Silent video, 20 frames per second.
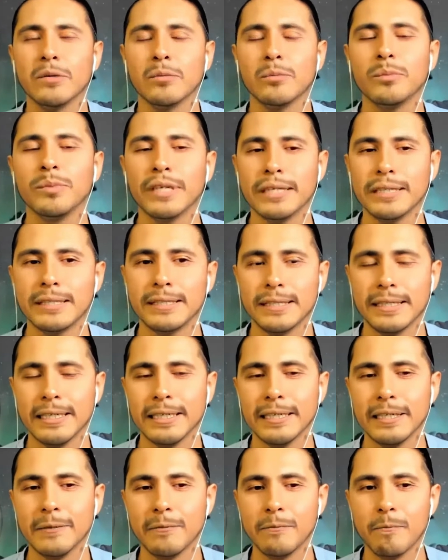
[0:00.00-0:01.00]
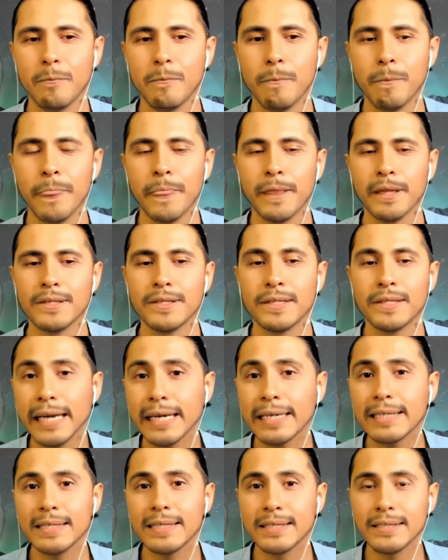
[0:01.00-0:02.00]
But
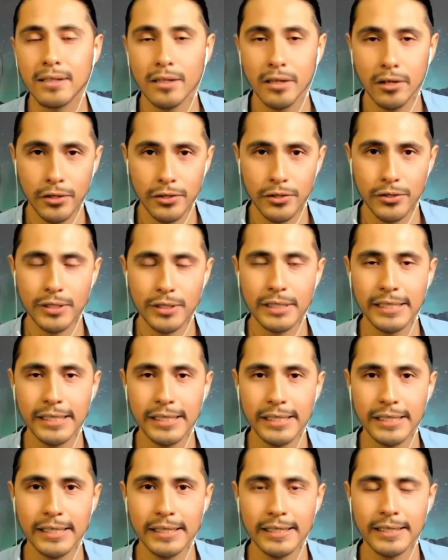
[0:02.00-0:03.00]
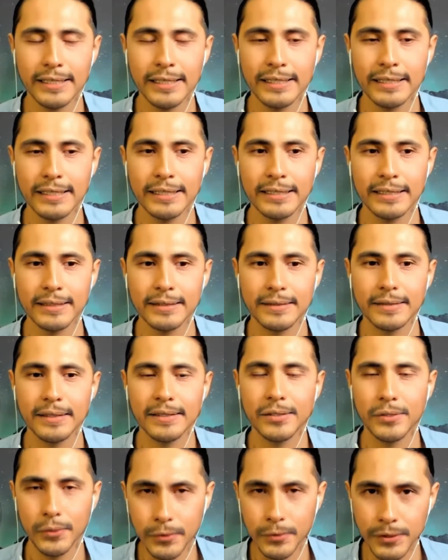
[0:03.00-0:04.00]
sex is largely
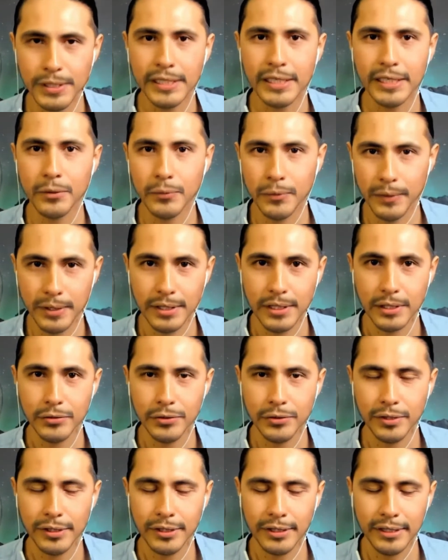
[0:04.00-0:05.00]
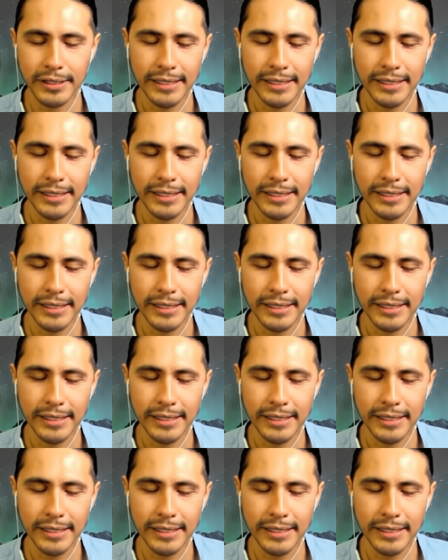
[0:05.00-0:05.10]
associated with Tantra.